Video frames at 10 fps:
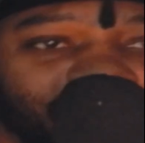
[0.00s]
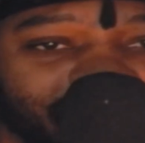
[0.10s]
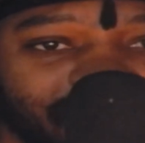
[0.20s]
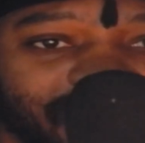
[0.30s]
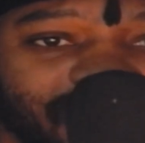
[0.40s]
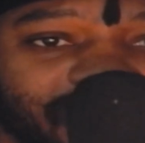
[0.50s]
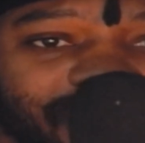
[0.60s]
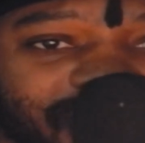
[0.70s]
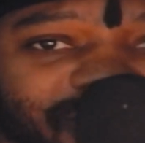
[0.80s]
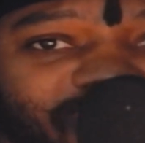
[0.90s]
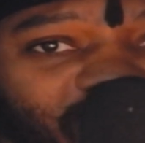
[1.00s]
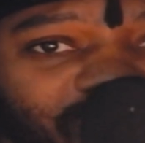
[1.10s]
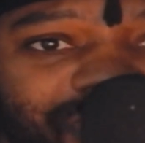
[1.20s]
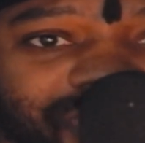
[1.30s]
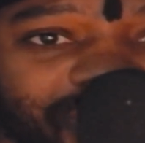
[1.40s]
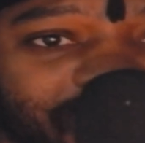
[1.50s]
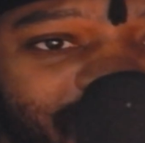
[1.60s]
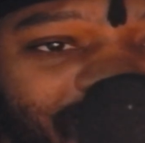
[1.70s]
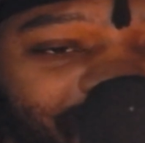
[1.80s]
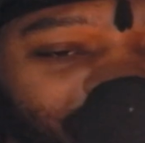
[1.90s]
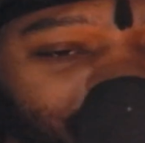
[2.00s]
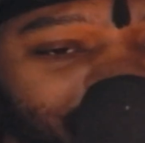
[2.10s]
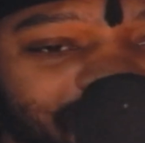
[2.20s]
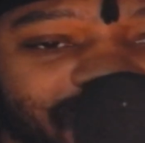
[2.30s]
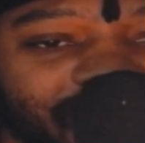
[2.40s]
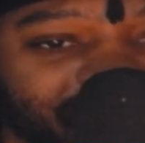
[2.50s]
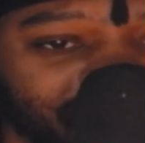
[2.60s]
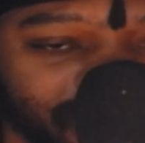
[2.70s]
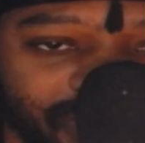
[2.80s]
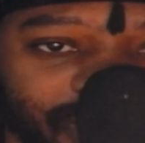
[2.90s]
way to go and a long journey that I'm very excited for,